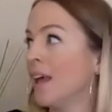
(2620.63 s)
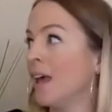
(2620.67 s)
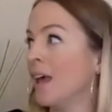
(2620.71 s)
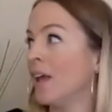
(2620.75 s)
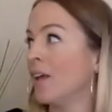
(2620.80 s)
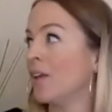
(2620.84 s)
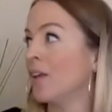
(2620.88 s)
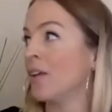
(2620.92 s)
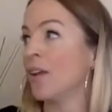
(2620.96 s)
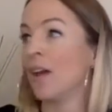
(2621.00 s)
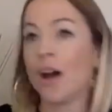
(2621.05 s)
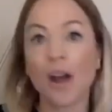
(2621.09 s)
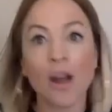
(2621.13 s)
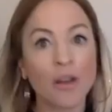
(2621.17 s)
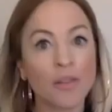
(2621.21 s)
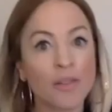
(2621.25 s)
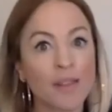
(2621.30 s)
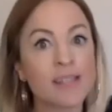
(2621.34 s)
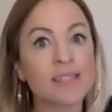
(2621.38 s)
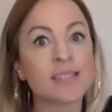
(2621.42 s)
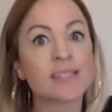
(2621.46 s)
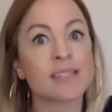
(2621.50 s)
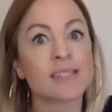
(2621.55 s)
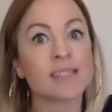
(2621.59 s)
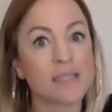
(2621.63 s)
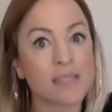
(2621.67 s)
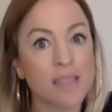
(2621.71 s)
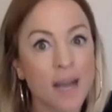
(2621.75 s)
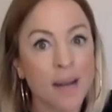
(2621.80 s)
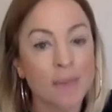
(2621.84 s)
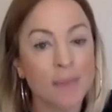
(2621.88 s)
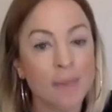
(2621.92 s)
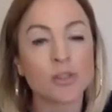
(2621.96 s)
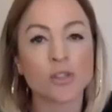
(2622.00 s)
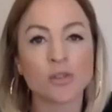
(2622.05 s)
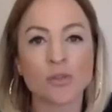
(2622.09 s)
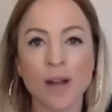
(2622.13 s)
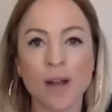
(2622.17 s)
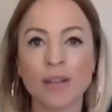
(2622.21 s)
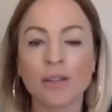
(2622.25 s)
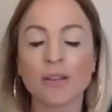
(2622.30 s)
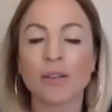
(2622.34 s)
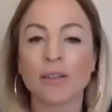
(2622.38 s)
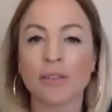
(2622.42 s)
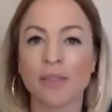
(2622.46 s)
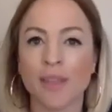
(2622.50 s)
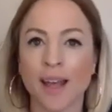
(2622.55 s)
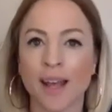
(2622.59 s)
no, this is a time to try
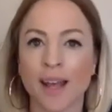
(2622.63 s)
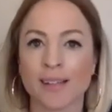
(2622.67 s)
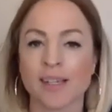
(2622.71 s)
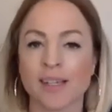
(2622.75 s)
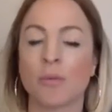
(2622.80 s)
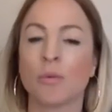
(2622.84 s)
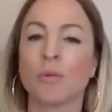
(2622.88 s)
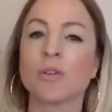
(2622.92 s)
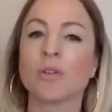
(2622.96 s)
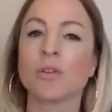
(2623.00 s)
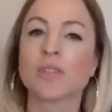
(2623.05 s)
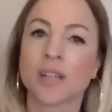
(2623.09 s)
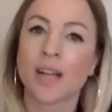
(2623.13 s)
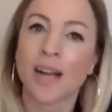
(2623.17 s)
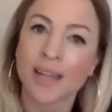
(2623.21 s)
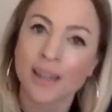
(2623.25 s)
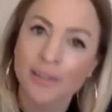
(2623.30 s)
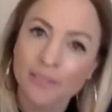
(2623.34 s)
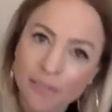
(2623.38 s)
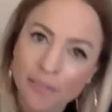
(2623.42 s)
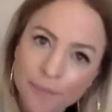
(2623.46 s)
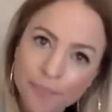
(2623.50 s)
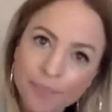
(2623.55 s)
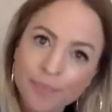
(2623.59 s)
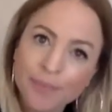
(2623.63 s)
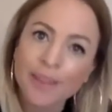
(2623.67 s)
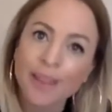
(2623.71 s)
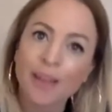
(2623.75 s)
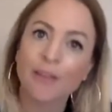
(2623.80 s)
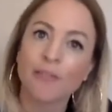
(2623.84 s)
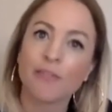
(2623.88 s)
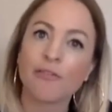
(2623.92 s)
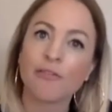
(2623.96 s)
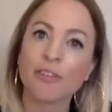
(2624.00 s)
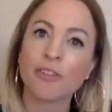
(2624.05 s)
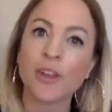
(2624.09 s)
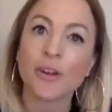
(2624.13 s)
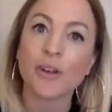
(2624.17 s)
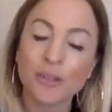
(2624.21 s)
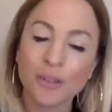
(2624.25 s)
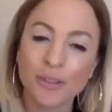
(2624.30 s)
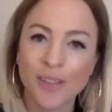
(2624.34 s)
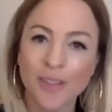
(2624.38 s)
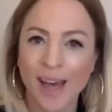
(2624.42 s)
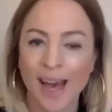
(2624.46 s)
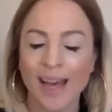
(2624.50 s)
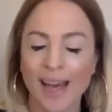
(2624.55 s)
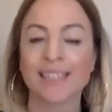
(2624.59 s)
new things, I want to kind of fuel
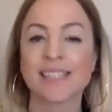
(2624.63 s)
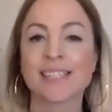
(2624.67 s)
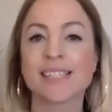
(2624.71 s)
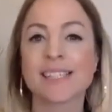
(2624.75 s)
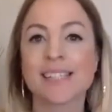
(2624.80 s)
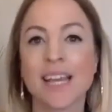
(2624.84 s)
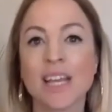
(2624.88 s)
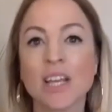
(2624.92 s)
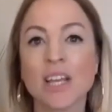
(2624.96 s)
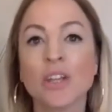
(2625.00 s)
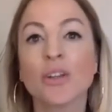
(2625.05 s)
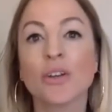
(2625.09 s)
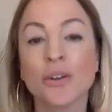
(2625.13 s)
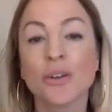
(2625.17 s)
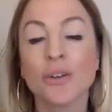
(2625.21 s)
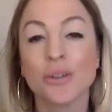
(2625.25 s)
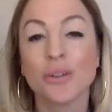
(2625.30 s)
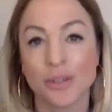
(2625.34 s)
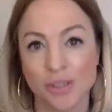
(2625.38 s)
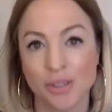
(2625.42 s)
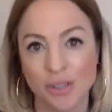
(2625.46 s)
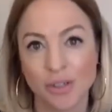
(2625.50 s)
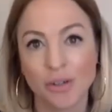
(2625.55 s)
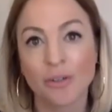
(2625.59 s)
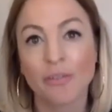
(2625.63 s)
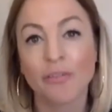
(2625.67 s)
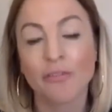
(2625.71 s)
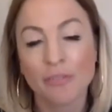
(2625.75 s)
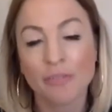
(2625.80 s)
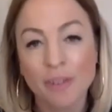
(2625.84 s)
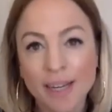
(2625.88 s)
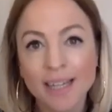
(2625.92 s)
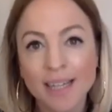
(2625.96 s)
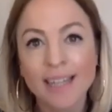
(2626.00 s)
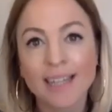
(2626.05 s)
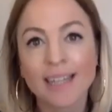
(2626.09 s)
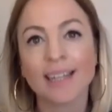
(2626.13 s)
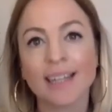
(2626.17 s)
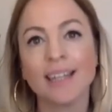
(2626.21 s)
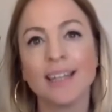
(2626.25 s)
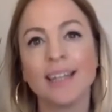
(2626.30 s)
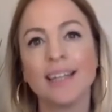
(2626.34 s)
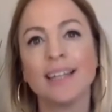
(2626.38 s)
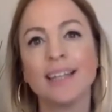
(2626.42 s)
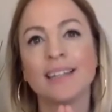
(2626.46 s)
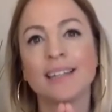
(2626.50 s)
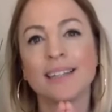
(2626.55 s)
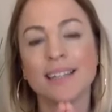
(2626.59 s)
that and say, good, you're feeling
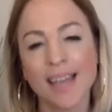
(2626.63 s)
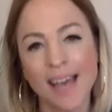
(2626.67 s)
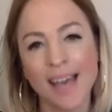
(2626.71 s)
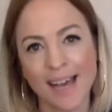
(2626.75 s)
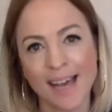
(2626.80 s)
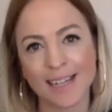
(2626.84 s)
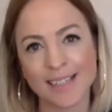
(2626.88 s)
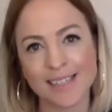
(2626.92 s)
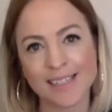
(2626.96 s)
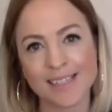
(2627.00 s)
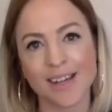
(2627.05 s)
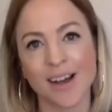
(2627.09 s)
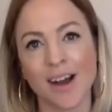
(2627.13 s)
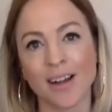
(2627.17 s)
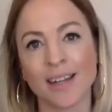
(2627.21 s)
the exile.